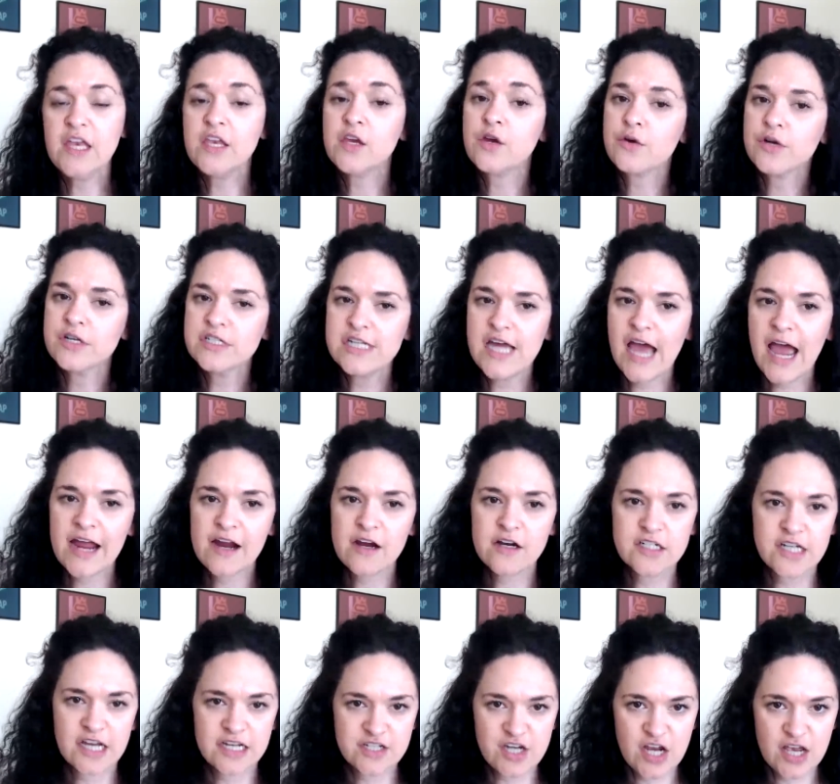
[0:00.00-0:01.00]
your entire
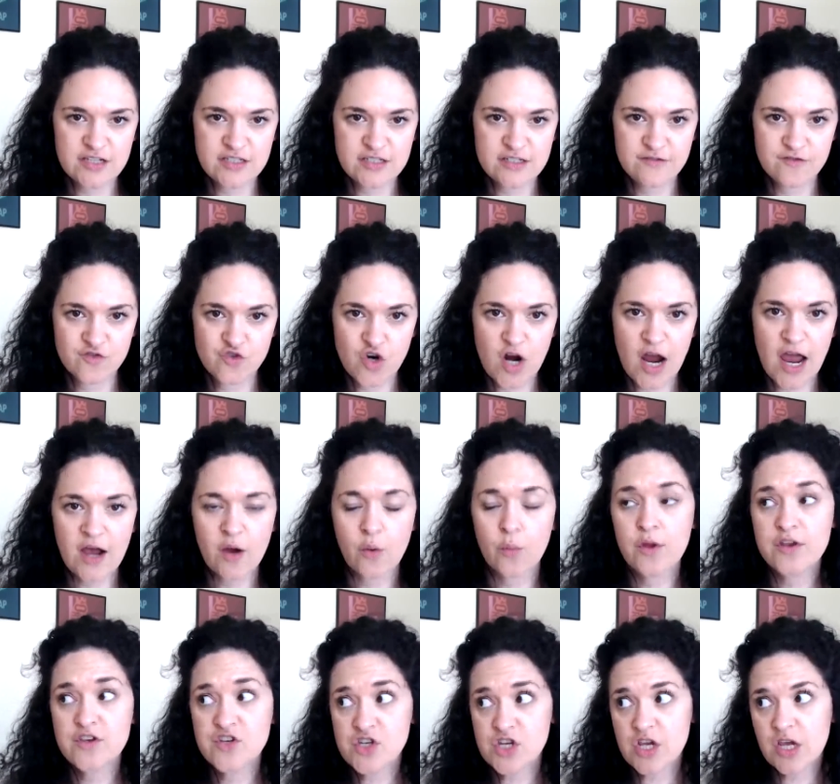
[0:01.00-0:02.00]
digestive tract,
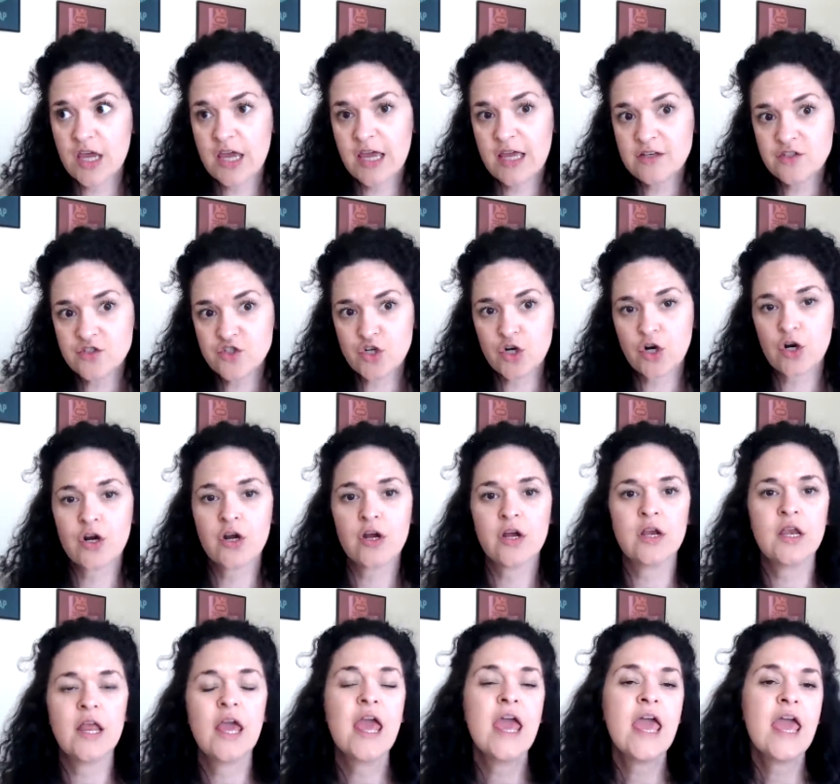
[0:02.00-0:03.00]
which in
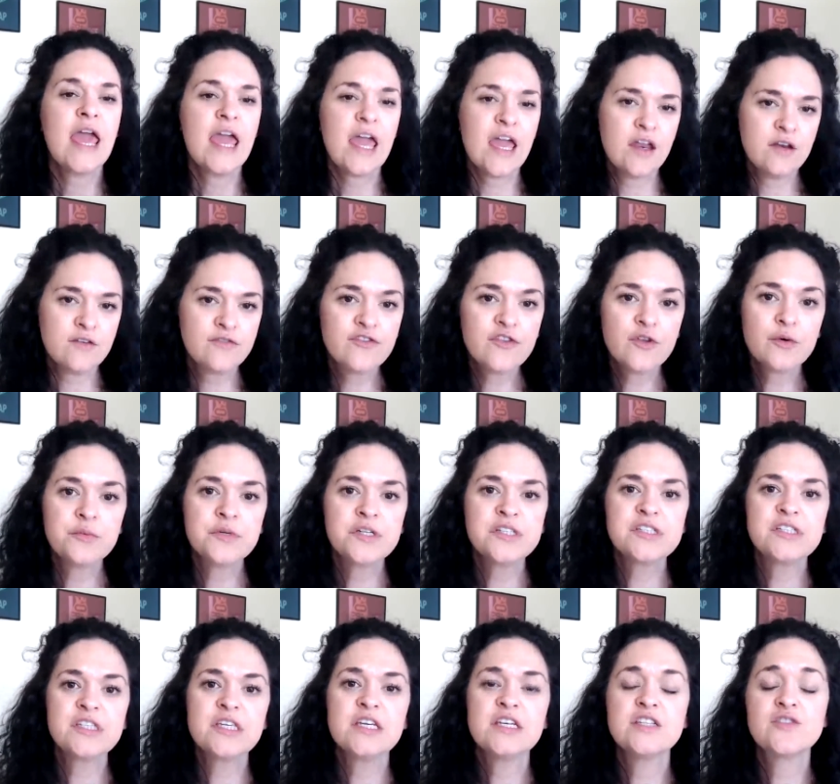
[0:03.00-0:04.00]
turn
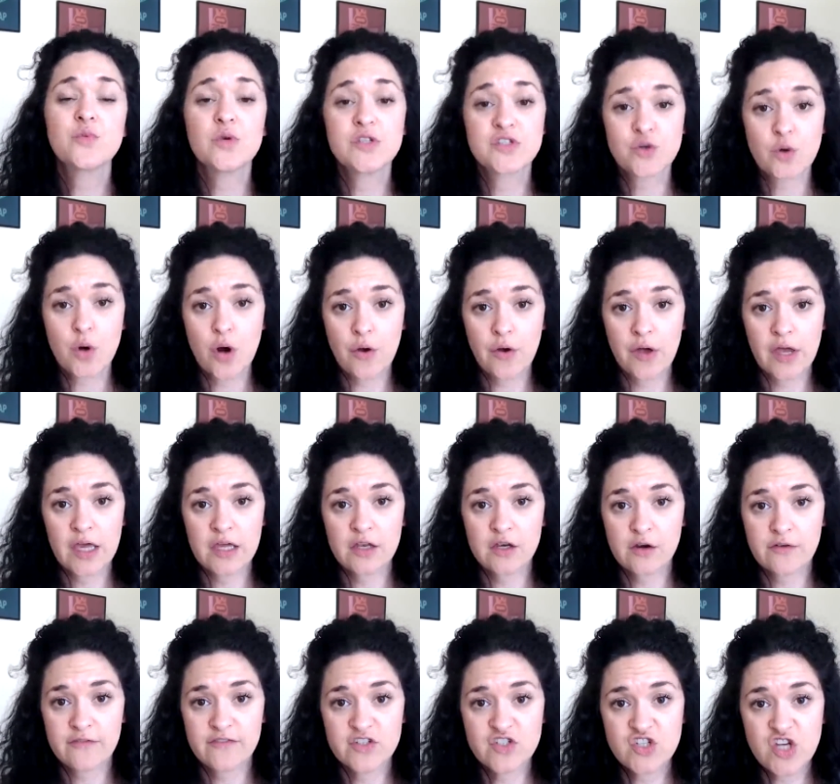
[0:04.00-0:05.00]
influences what's growing in
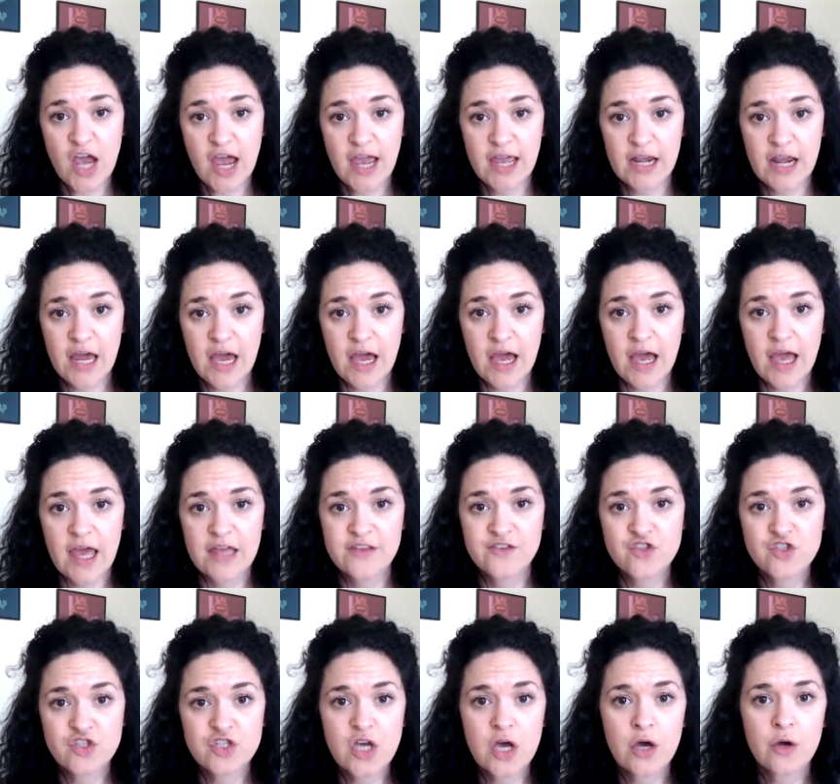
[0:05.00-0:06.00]
your vagina. And
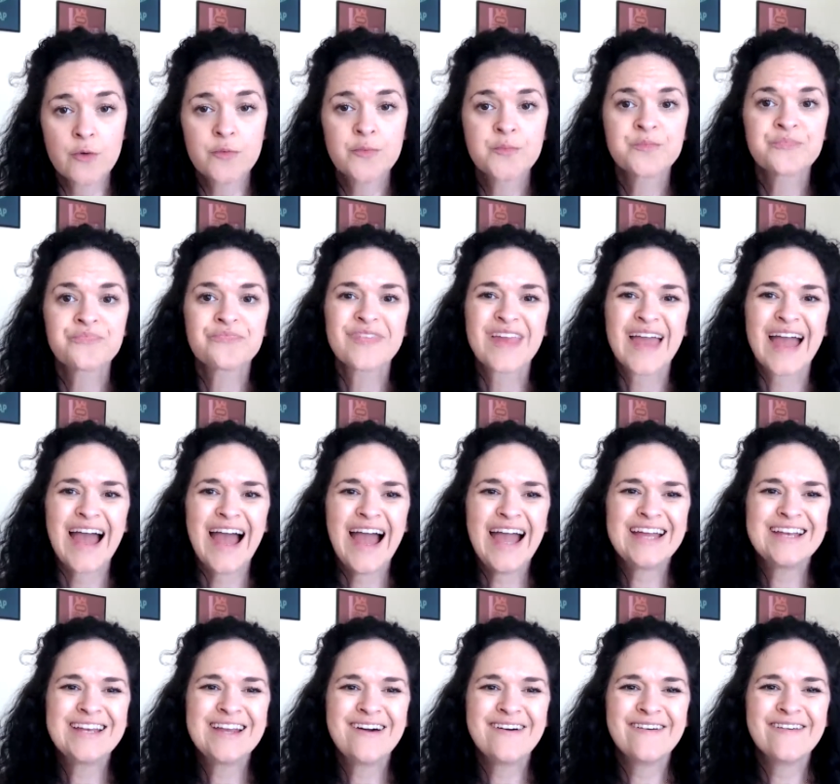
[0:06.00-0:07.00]
so I
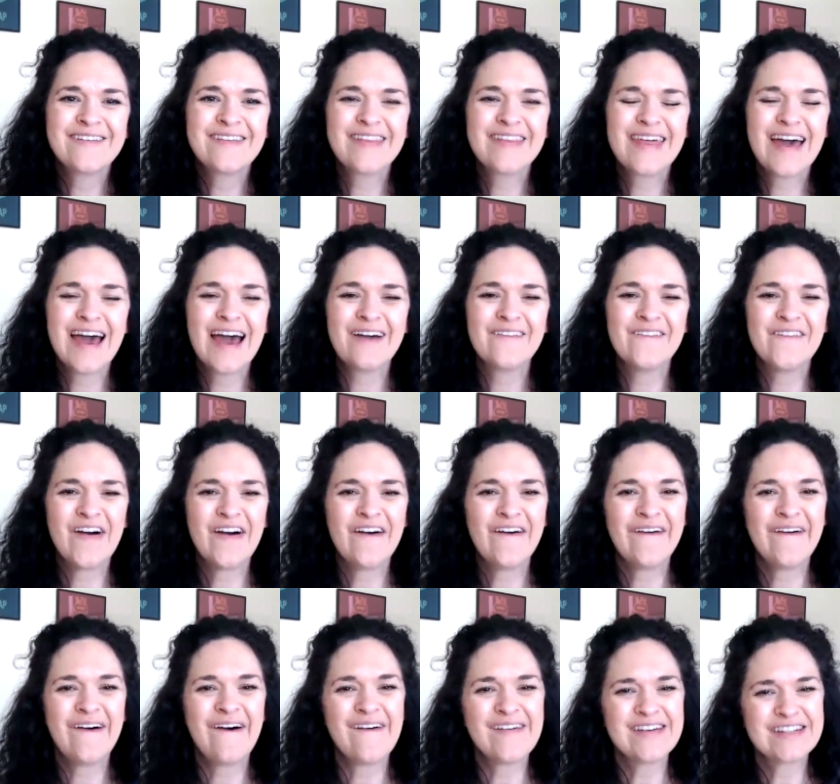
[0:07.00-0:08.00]
know that
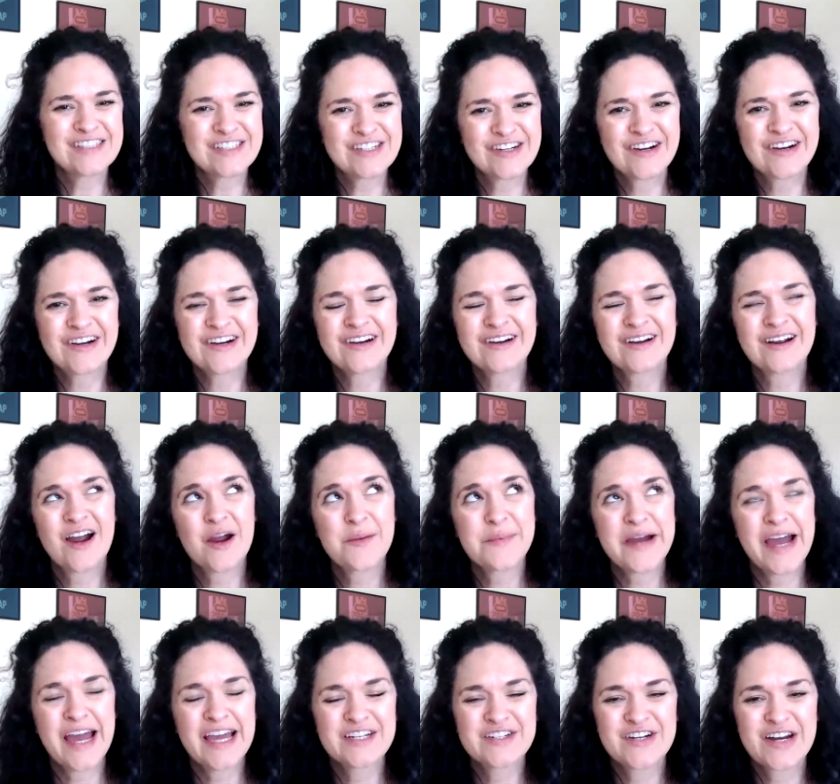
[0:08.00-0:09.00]
while sugar,
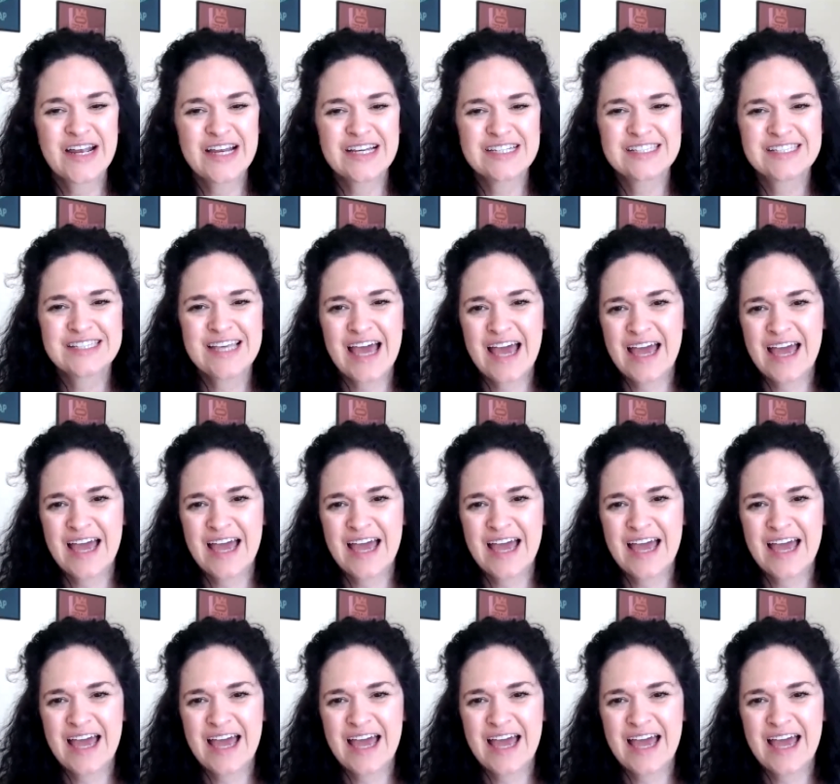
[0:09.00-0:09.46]
carbohydrates,